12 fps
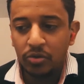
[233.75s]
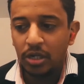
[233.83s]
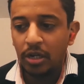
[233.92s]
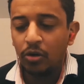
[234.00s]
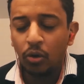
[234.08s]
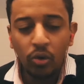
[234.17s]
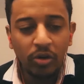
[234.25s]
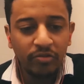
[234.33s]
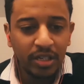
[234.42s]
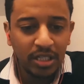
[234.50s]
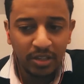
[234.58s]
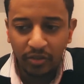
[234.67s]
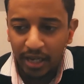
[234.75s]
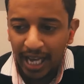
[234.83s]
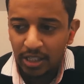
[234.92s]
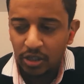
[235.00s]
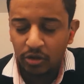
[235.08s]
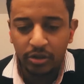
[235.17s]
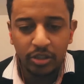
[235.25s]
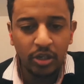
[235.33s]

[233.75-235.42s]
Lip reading: So they've got all of these different categories.